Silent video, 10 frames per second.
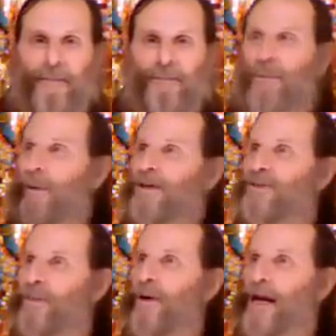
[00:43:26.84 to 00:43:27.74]
through
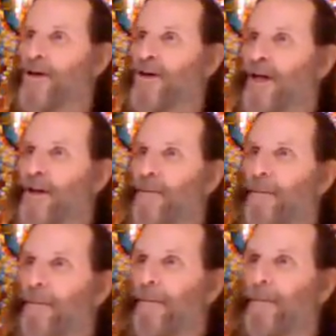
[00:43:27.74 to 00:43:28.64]
inspiration.
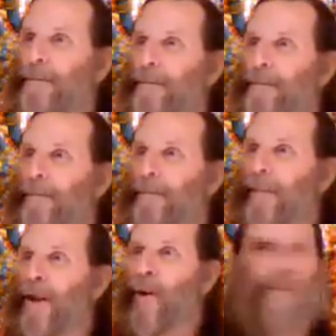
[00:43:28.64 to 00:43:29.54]

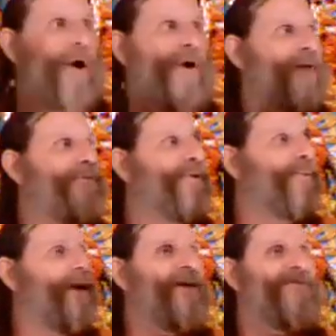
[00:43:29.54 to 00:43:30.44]
Wherever
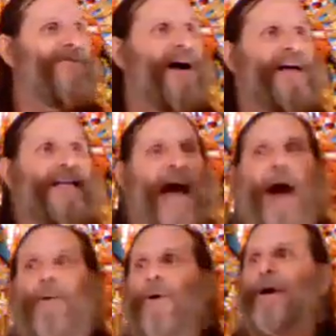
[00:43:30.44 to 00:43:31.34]
we find
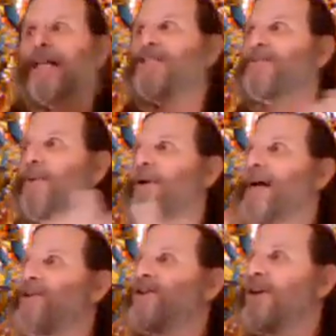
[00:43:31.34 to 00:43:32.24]
our
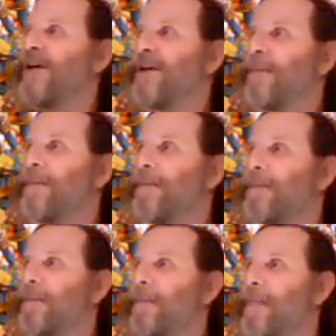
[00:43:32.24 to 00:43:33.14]
inspiration,
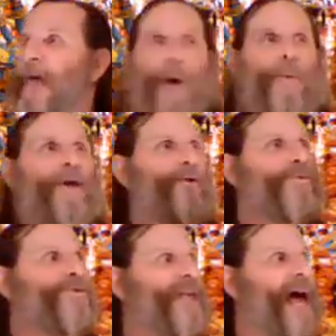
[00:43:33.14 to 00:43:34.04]
we
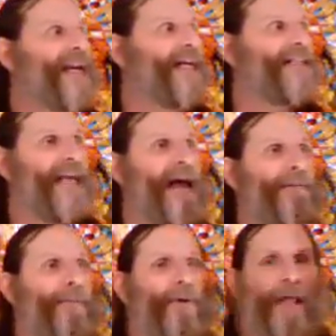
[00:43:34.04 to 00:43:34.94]
use that
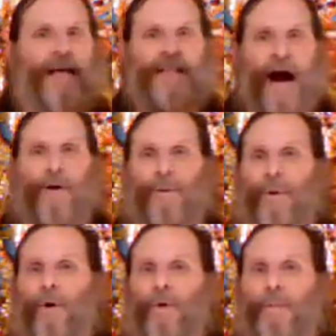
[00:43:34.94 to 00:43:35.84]
example as our
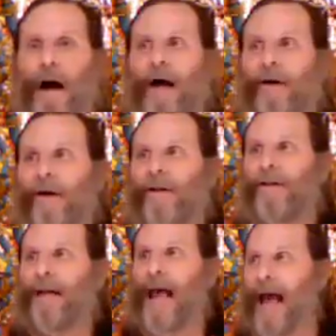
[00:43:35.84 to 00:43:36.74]
role model
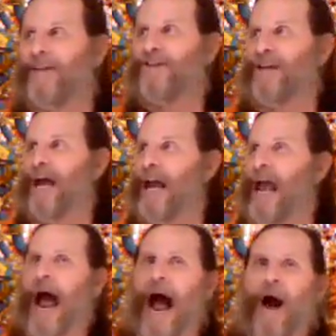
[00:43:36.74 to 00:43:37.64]
and
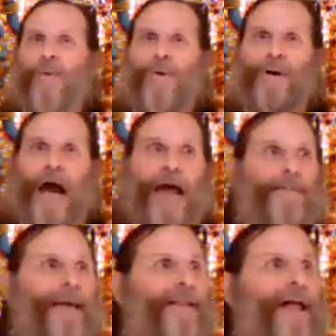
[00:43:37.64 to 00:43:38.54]
say, how could I
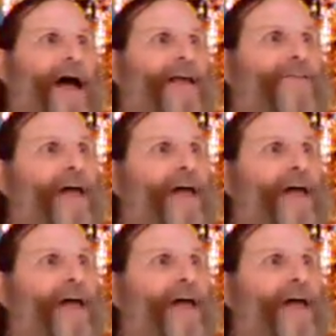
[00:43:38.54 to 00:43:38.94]
be like